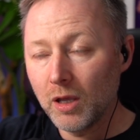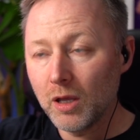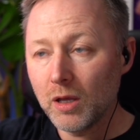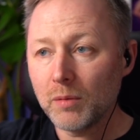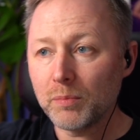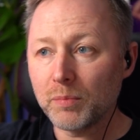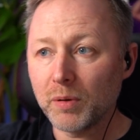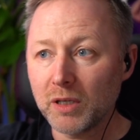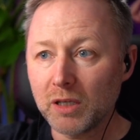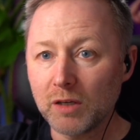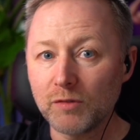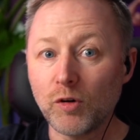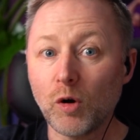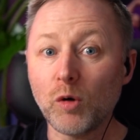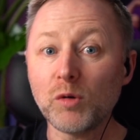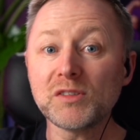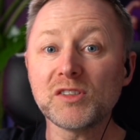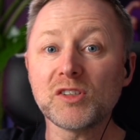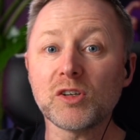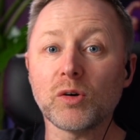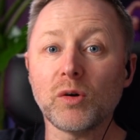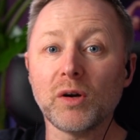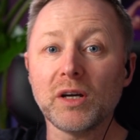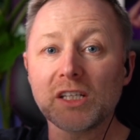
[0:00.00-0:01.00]
But you've also
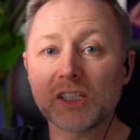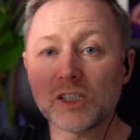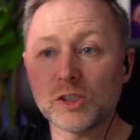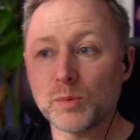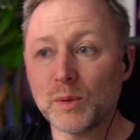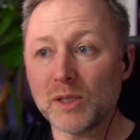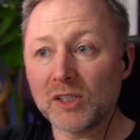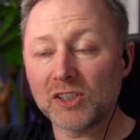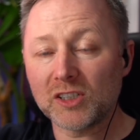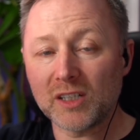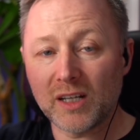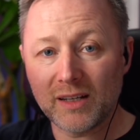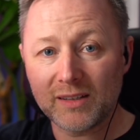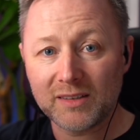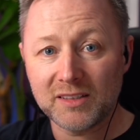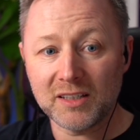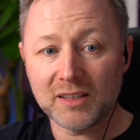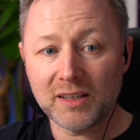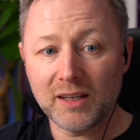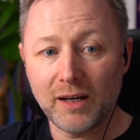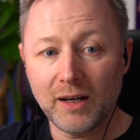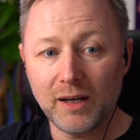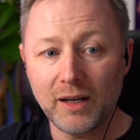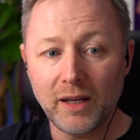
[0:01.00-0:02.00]
got to switch that to that